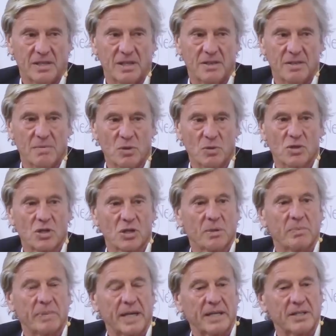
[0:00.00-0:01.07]
and that the
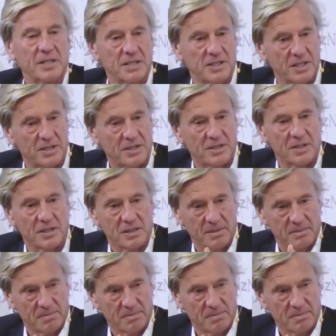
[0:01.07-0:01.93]
Moonshot Pact is its